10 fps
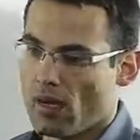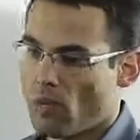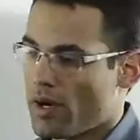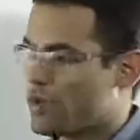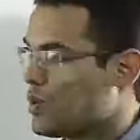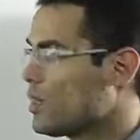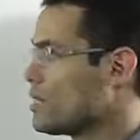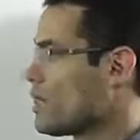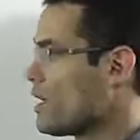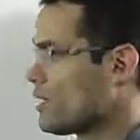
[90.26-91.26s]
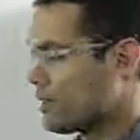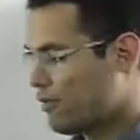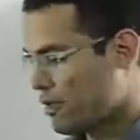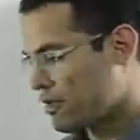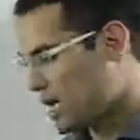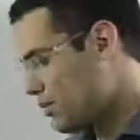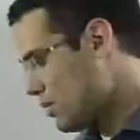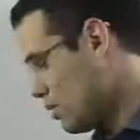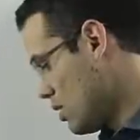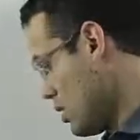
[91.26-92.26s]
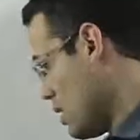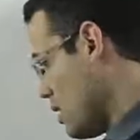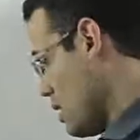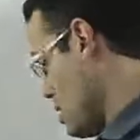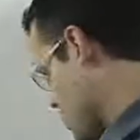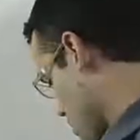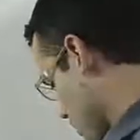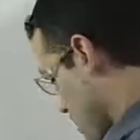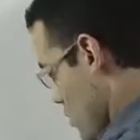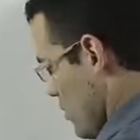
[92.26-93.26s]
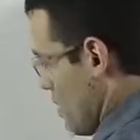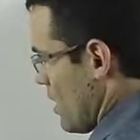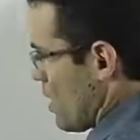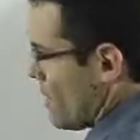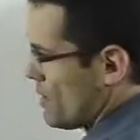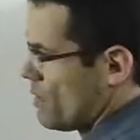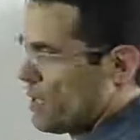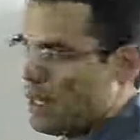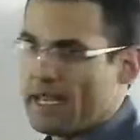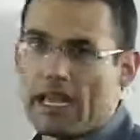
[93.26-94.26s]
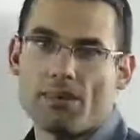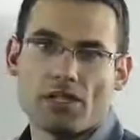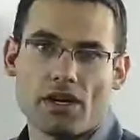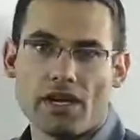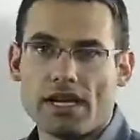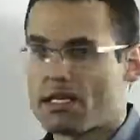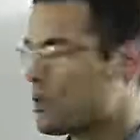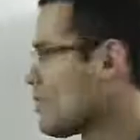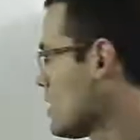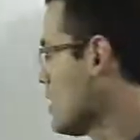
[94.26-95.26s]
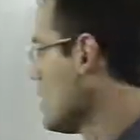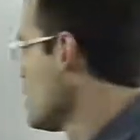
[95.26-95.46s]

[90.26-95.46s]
where Drill is running. So for example, if you think about something like Amazon S3,